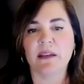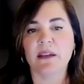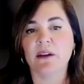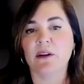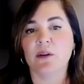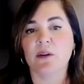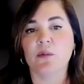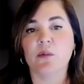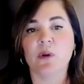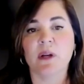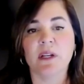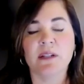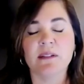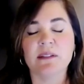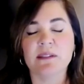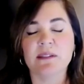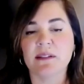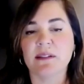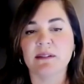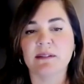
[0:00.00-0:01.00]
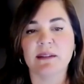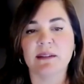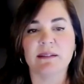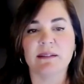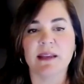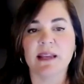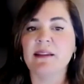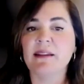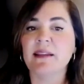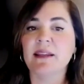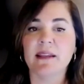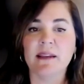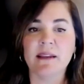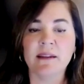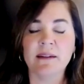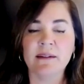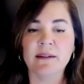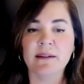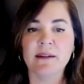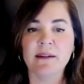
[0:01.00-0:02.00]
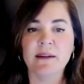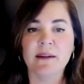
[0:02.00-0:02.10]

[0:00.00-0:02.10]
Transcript: hear what is it that they need,